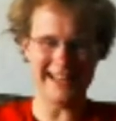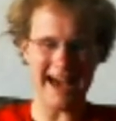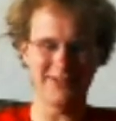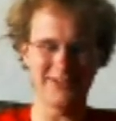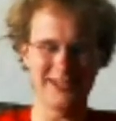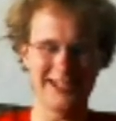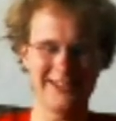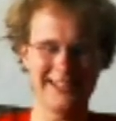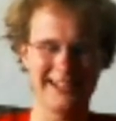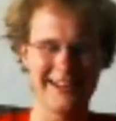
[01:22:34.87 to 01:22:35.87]
the after show
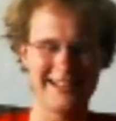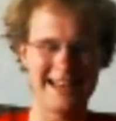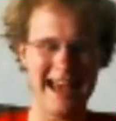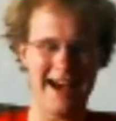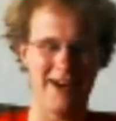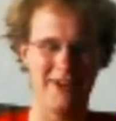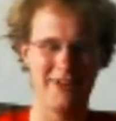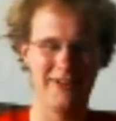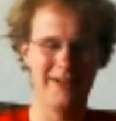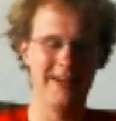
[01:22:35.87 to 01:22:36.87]
starts
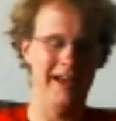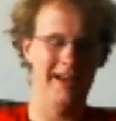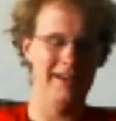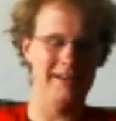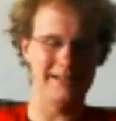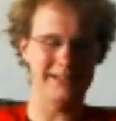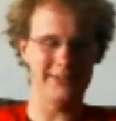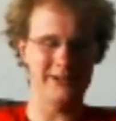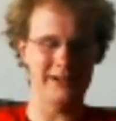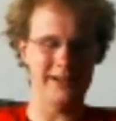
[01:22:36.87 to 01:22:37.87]
now.
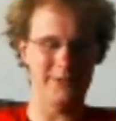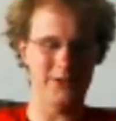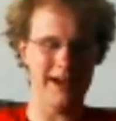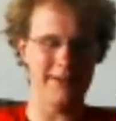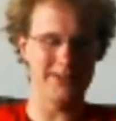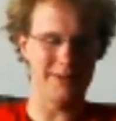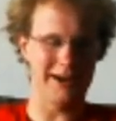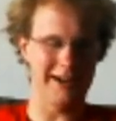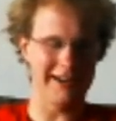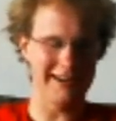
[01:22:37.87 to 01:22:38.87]
So uh, if you have some
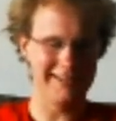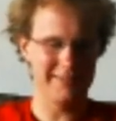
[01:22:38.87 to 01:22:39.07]
art,